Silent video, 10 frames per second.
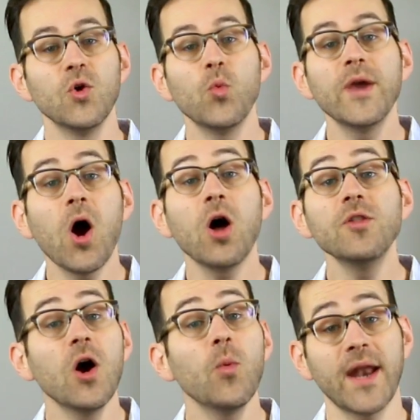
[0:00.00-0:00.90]
We all
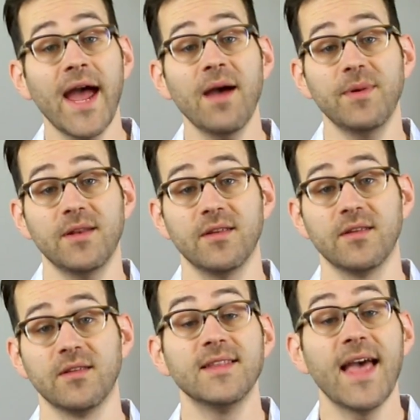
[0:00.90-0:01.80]
know what happened.
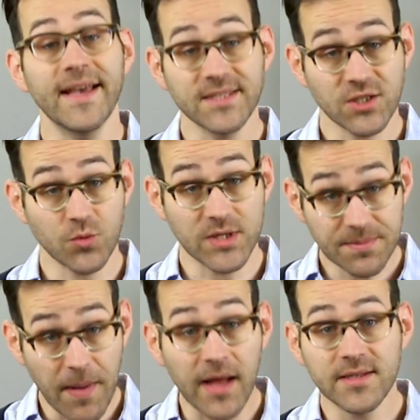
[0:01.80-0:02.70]
Esther
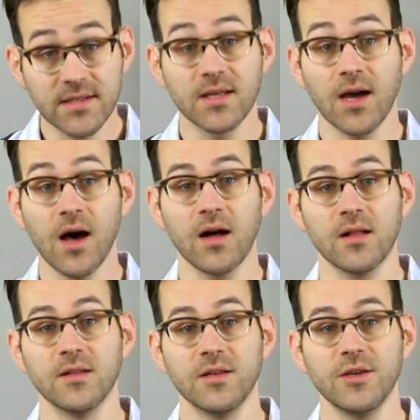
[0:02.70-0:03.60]
responded to the
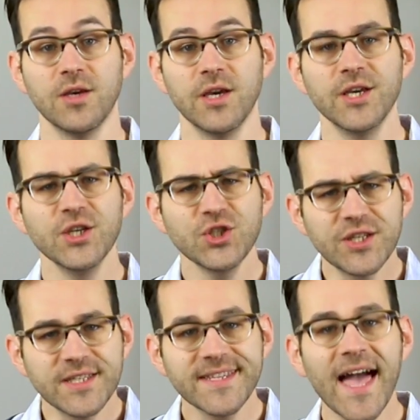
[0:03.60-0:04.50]
call.
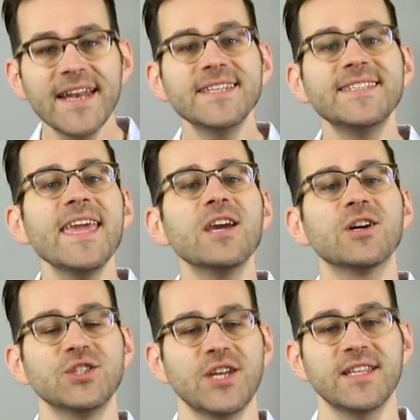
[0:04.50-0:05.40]
She decided to take
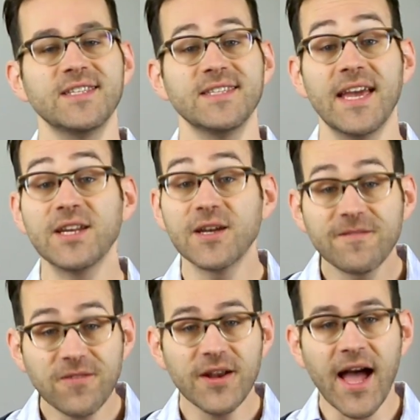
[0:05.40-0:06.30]
her chances and
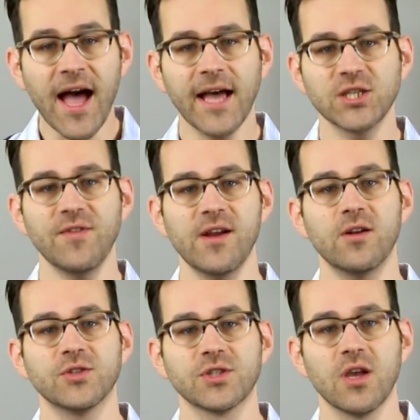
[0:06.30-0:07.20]
confront
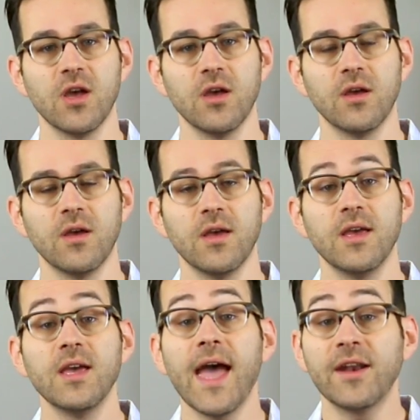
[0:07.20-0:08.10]
Ahasuerus,
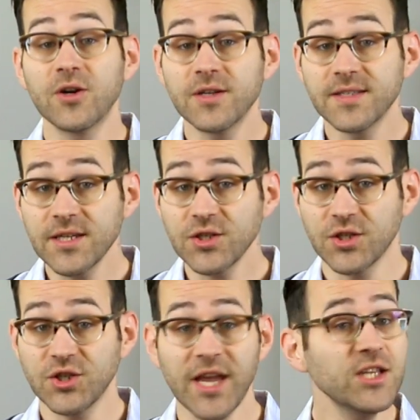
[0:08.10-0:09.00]
and her
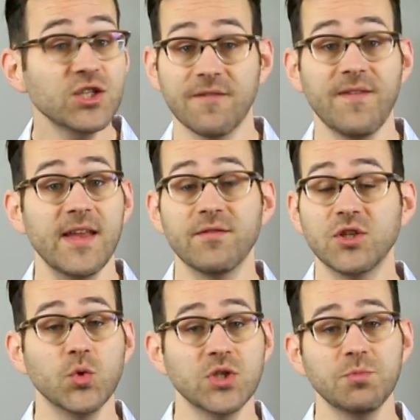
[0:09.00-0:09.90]
decision changed the fate of the
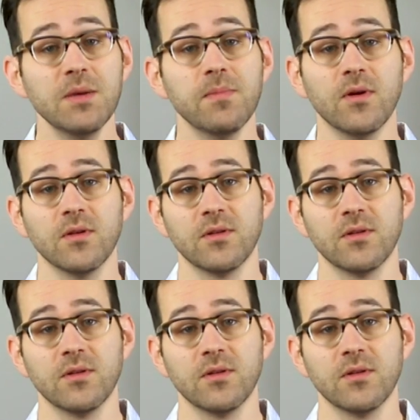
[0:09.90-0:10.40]
Jewish people.